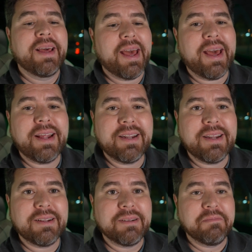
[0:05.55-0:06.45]
and
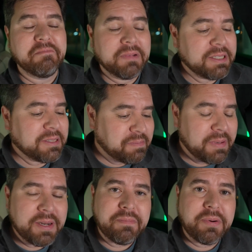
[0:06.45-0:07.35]
it's
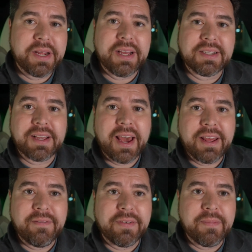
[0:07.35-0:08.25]
been pretty
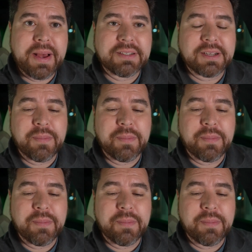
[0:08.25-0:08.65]
exciting for the past